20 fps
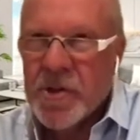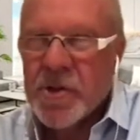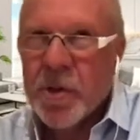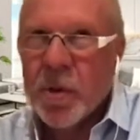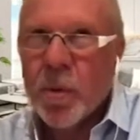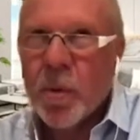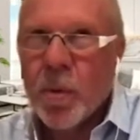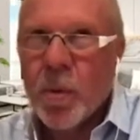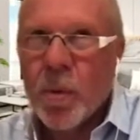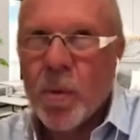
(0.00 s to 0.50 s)

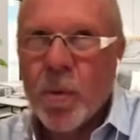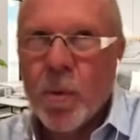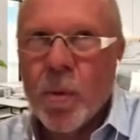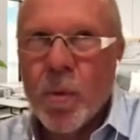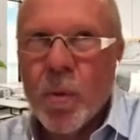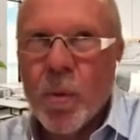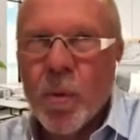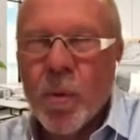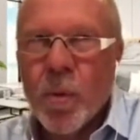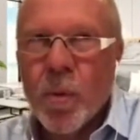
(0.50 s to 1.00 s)
So
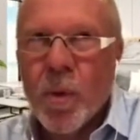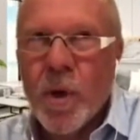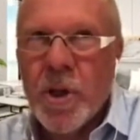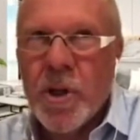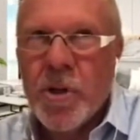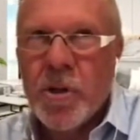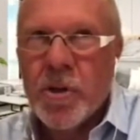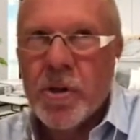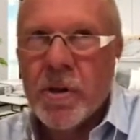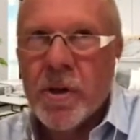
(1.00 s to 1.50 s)

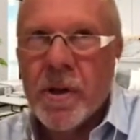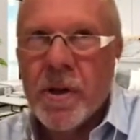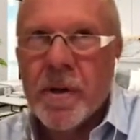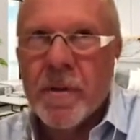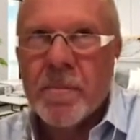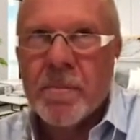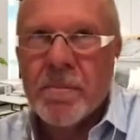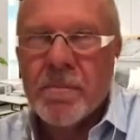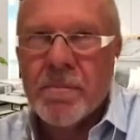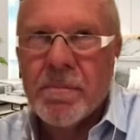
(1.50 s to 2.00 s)
when
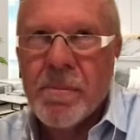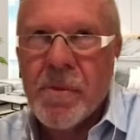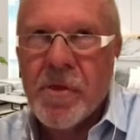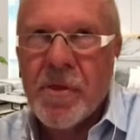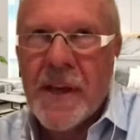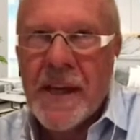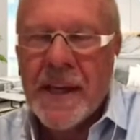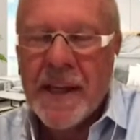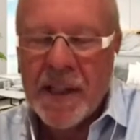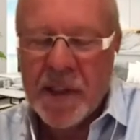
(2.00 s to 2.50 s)
you're
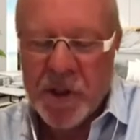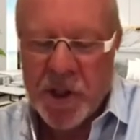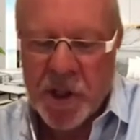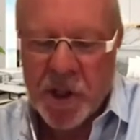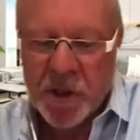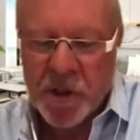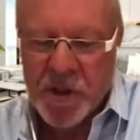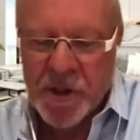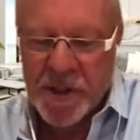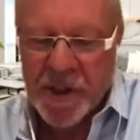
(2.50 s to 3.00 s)
thinking to
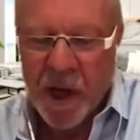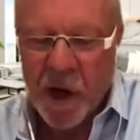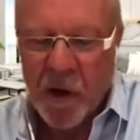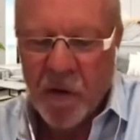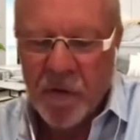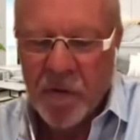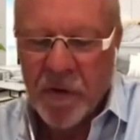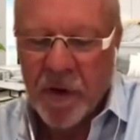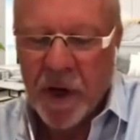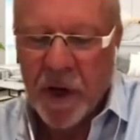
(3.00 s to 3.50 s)

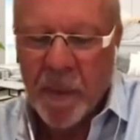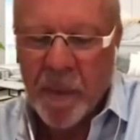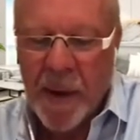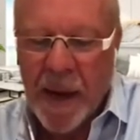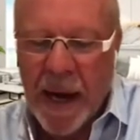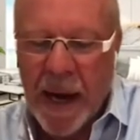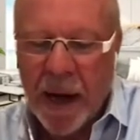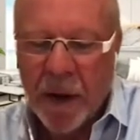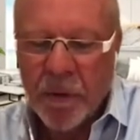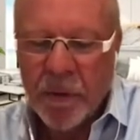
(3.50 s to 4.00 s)
yourself
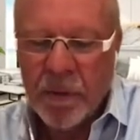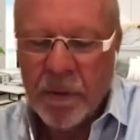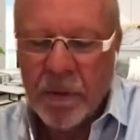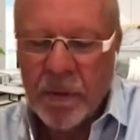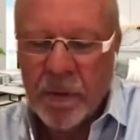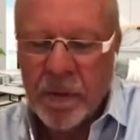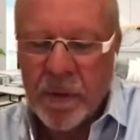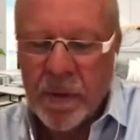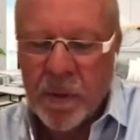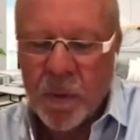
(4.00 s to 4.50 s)
about
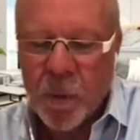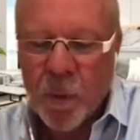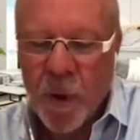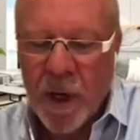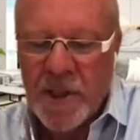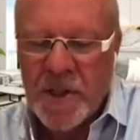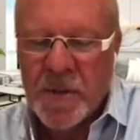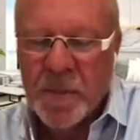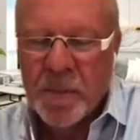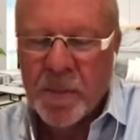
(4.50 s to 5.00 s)

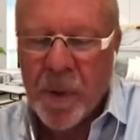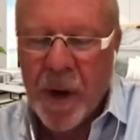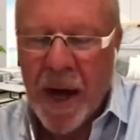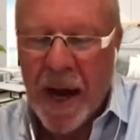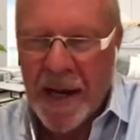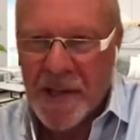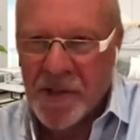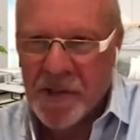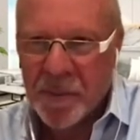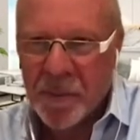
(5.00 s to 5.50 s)
what's
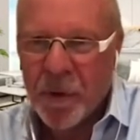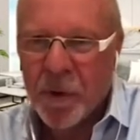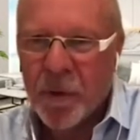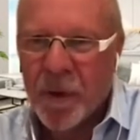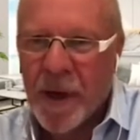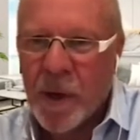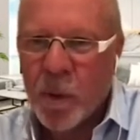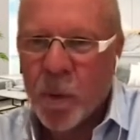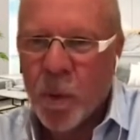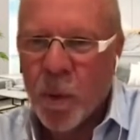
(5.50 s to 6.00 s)
possible,
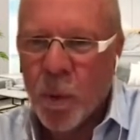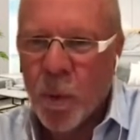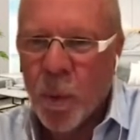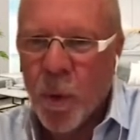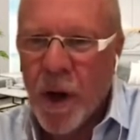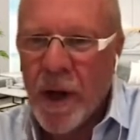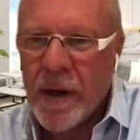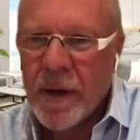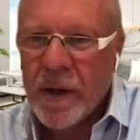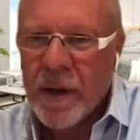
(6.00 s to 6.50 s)
right?
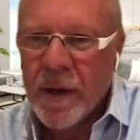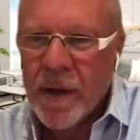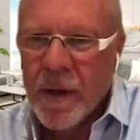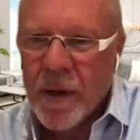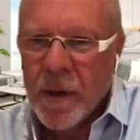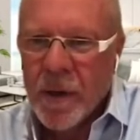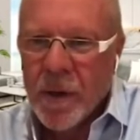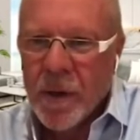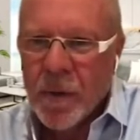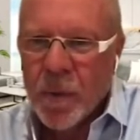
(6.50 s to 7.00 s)
What
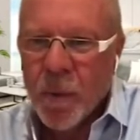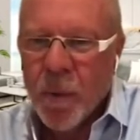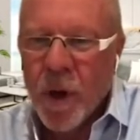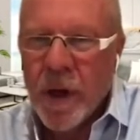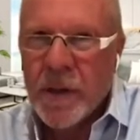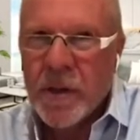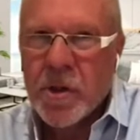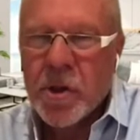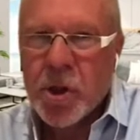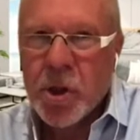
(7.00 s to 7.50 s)

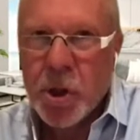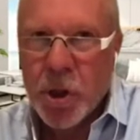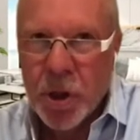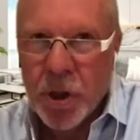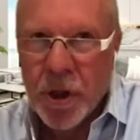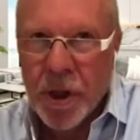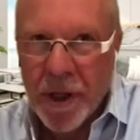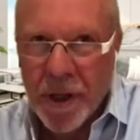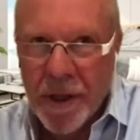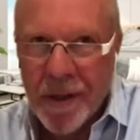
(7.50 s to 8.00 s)
what
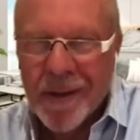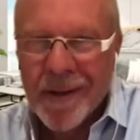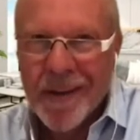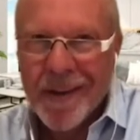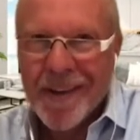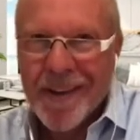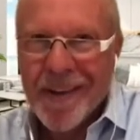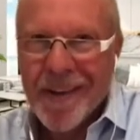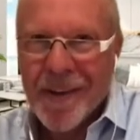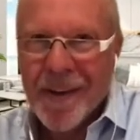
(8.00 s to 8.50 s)
could
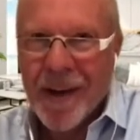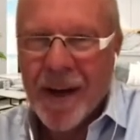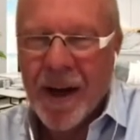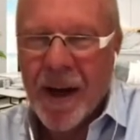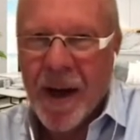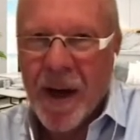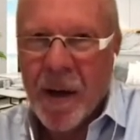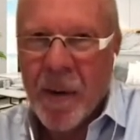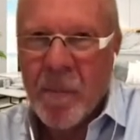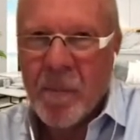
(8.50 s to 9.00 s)

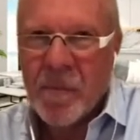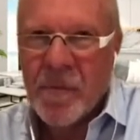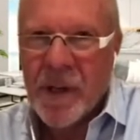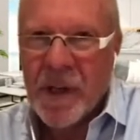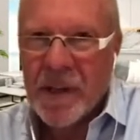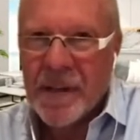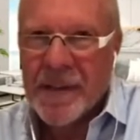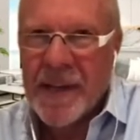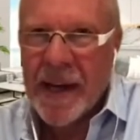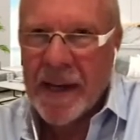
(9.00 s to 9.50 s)
um,
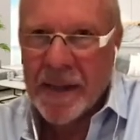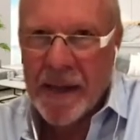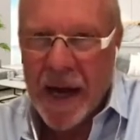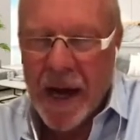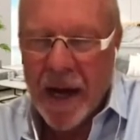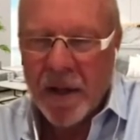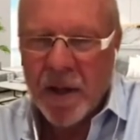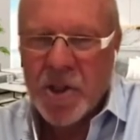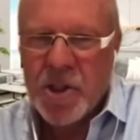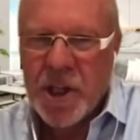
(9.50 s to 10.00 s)

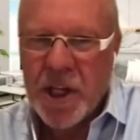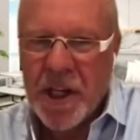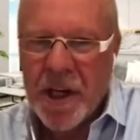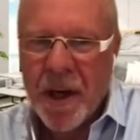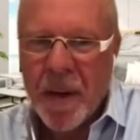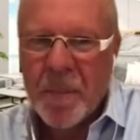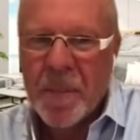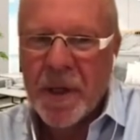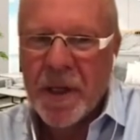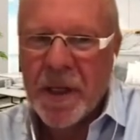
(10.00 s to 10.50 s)
technology
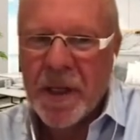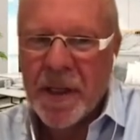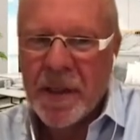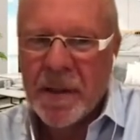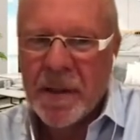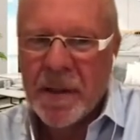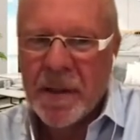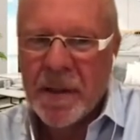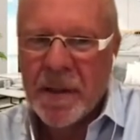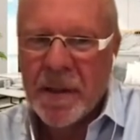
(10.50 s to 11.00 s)

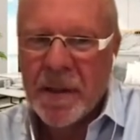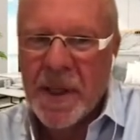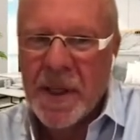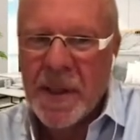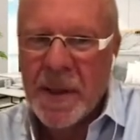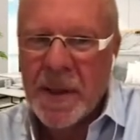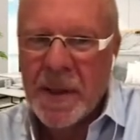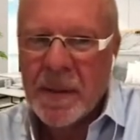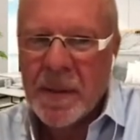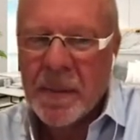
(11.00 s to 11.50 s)
company
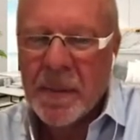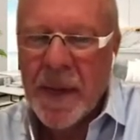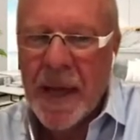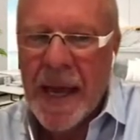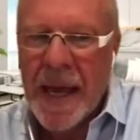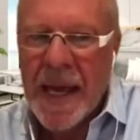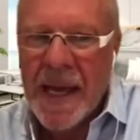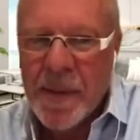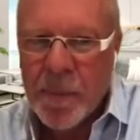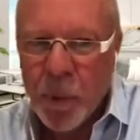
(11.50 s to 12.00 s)
be
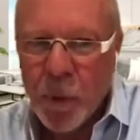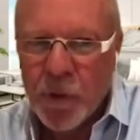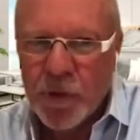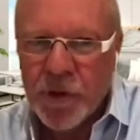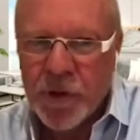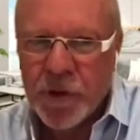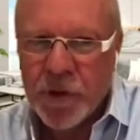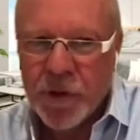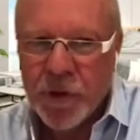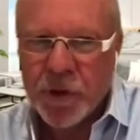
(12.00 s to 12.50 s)
able
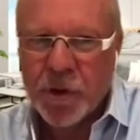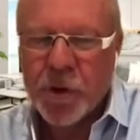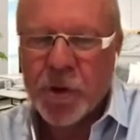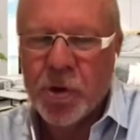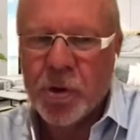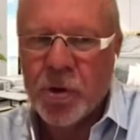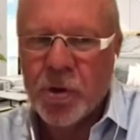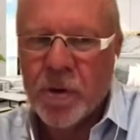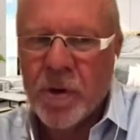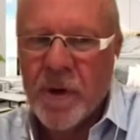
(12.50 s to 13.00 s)
to
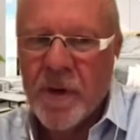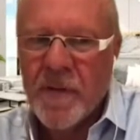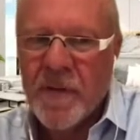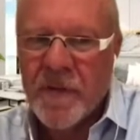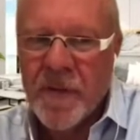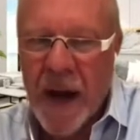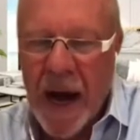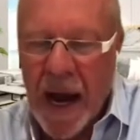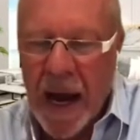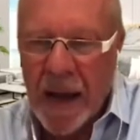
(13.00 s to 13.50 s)
do
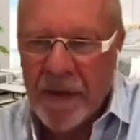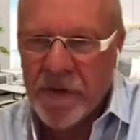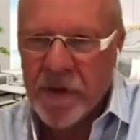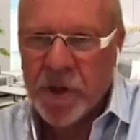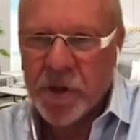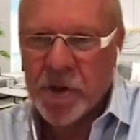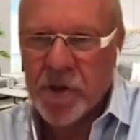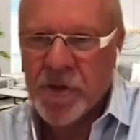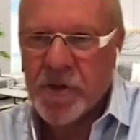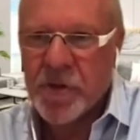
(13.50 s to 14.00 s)
five
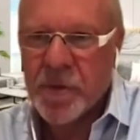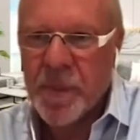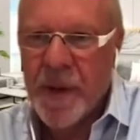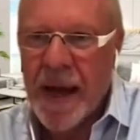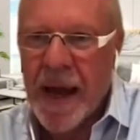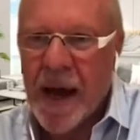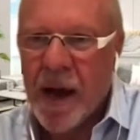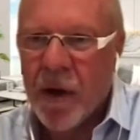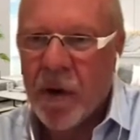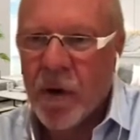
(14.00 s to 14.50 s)
years from
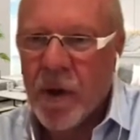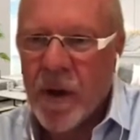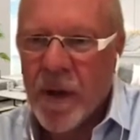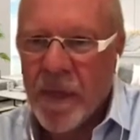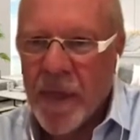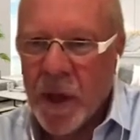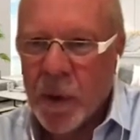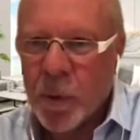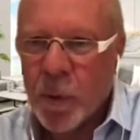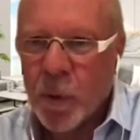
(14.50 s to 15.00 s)
now
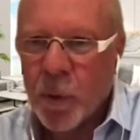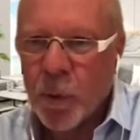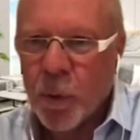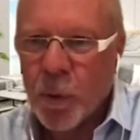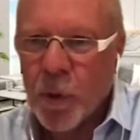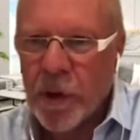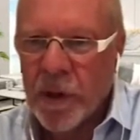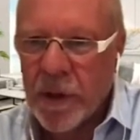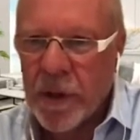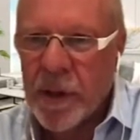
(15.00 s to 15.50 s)
that will
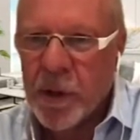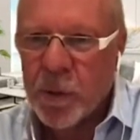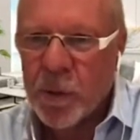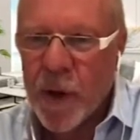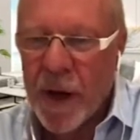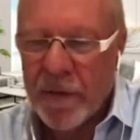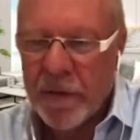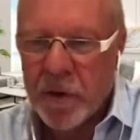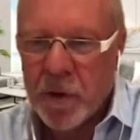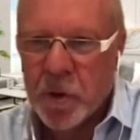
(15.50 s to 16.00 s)
really
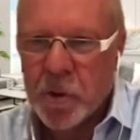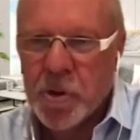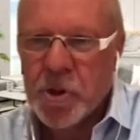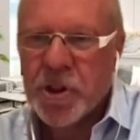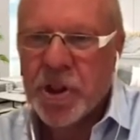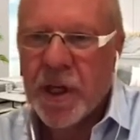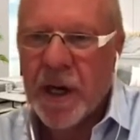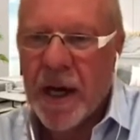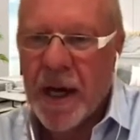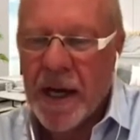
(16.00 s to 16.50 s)

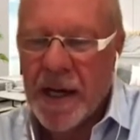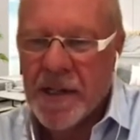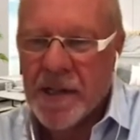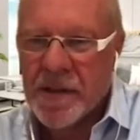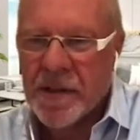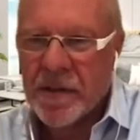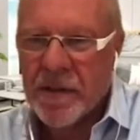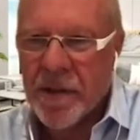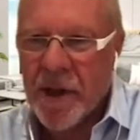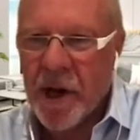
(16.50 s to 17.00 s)

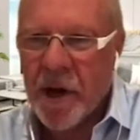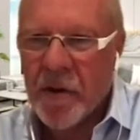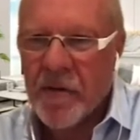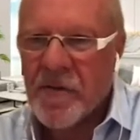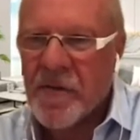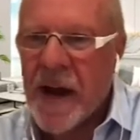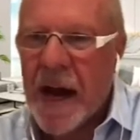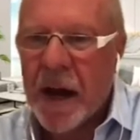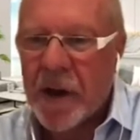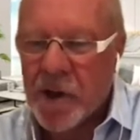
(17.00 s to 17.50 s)
revolutionize their
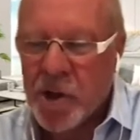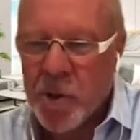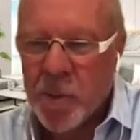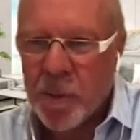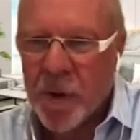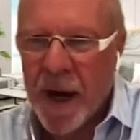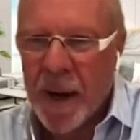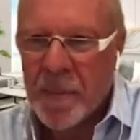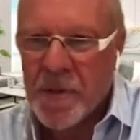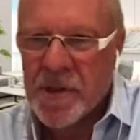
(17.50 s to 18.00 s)
value
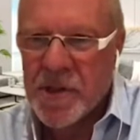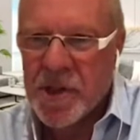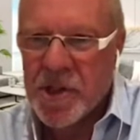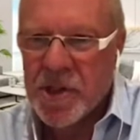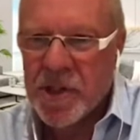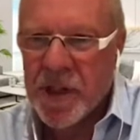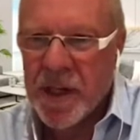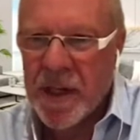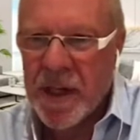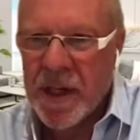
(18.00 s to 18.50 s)

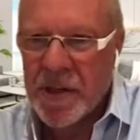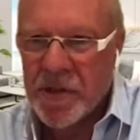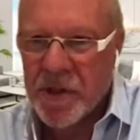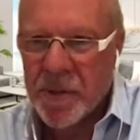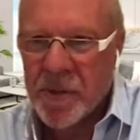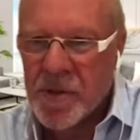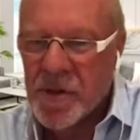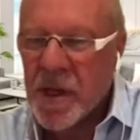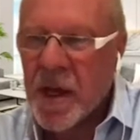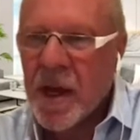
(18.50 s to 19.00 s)
proposition to
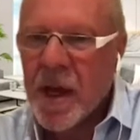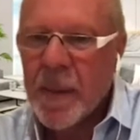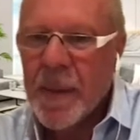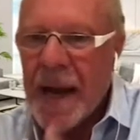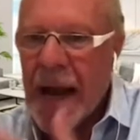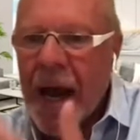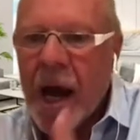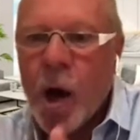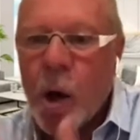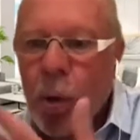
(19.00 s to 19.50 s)
customers? I
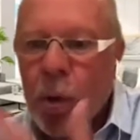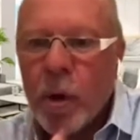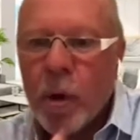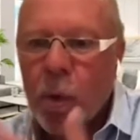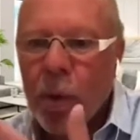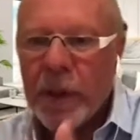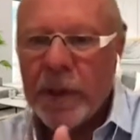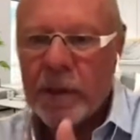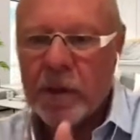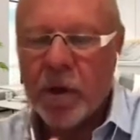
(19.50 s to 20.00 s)
mean, how will
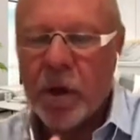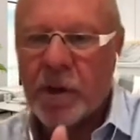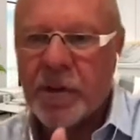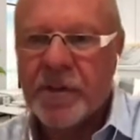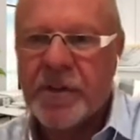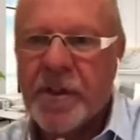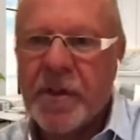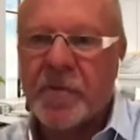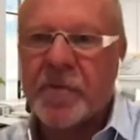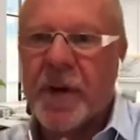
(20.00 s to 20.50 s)
we
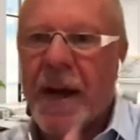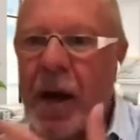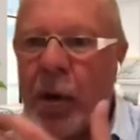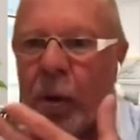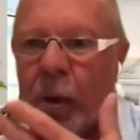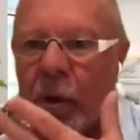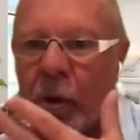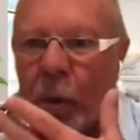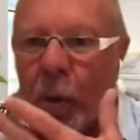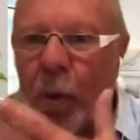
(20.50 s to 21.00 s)
look different? How
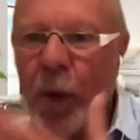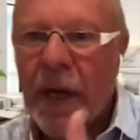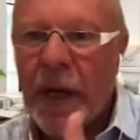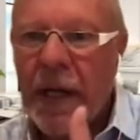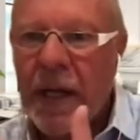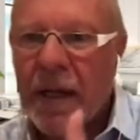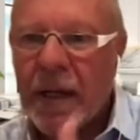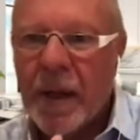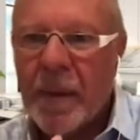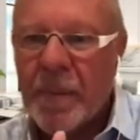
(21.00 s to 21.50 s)
will the
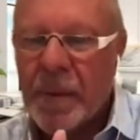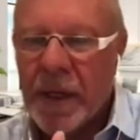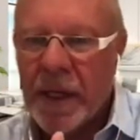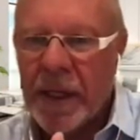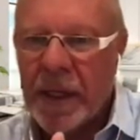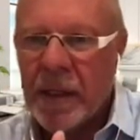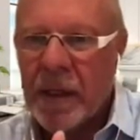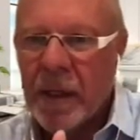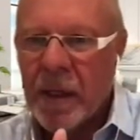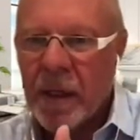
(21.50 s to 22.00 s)
winning
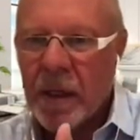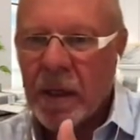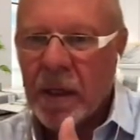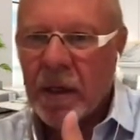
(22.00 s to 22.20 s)
company